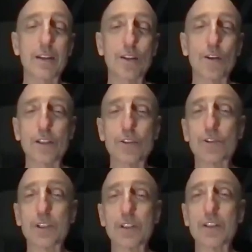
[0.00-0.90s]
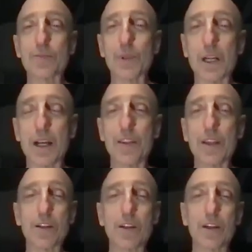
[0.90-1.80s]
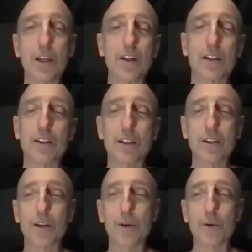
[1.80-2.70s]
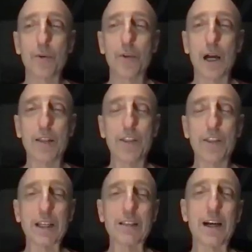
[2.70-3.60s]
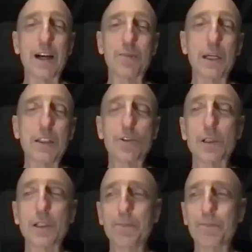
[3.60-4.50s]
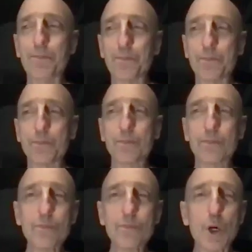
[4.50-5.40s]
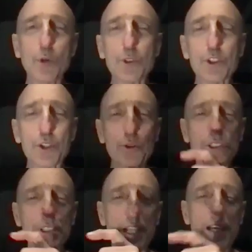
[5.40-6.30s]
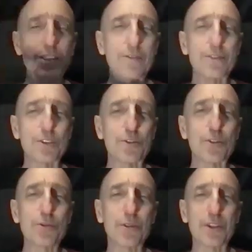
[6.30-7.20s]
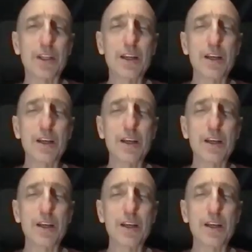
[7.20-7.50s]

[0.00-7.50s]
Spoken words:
that you're interested in this, but I think that documentary only showed a slice of the truth.